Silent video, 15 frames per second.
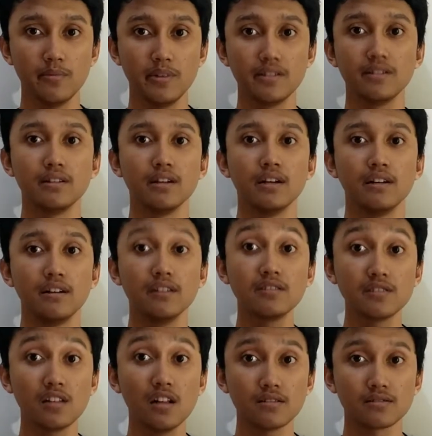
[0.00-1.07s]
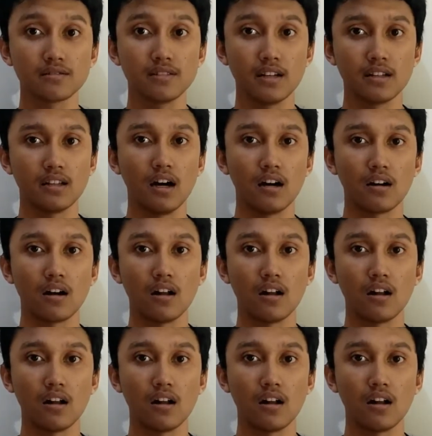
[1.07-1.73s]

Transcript: been installed that are